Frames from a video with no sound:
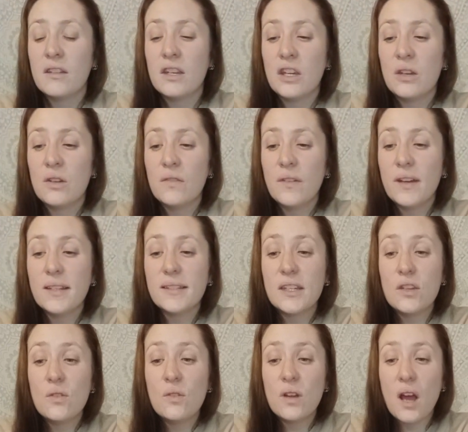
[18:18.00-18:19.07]
the universe
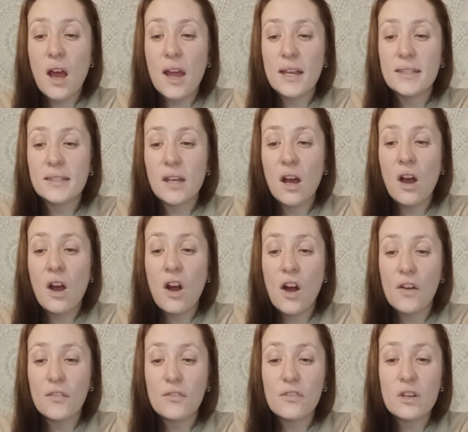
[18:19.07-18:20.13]
and your guides are
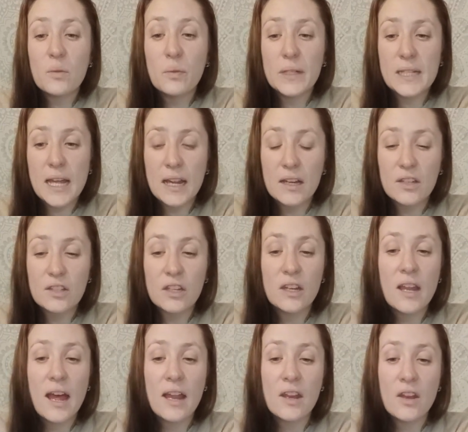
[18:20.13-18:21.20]
offering
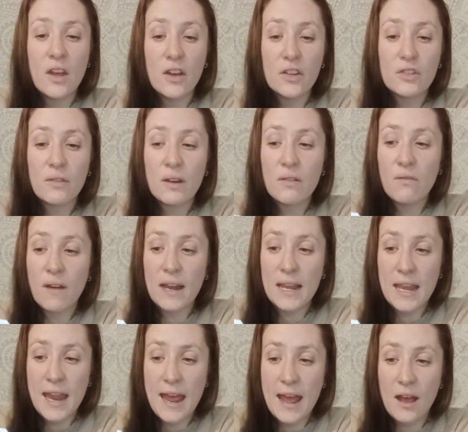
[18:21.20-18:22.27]
protection and nurturing
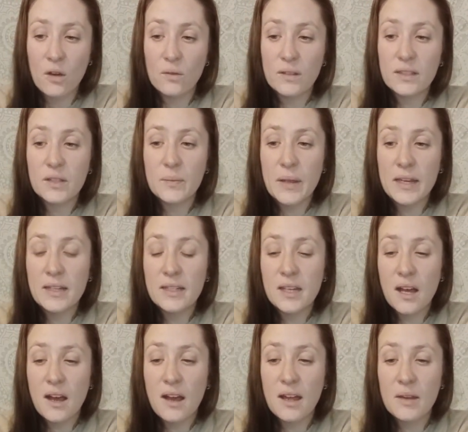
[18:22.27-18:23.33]
right now. Spend
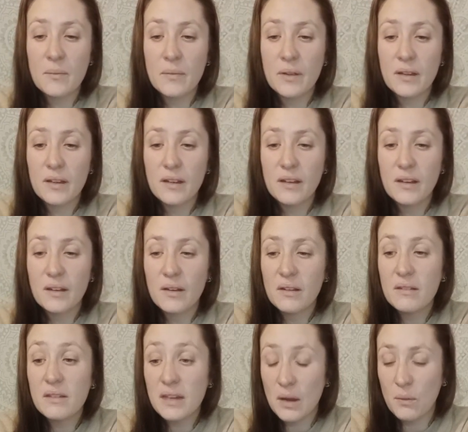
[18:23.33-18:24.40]
time
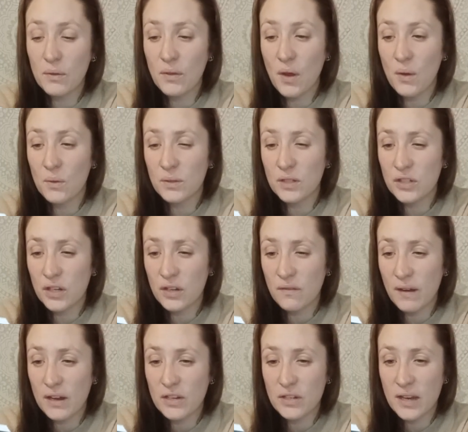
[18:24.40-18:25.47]
yeah, with older
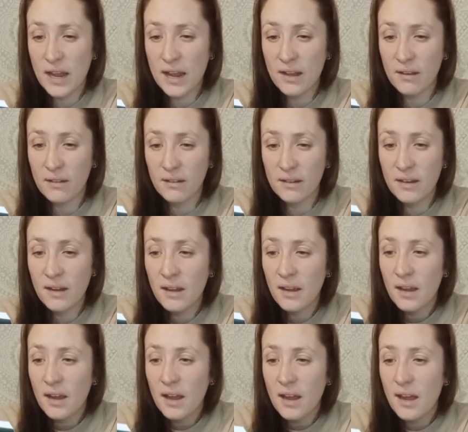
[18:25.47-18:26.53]
generation, hang on.
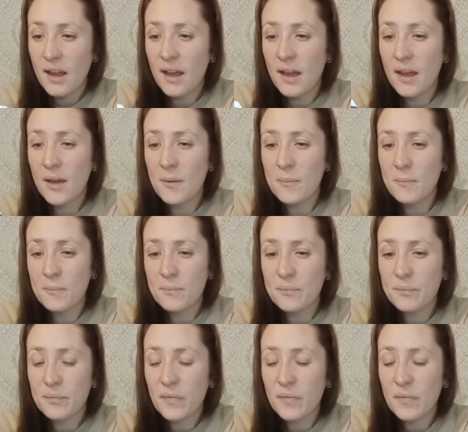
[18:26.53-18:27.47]
Um,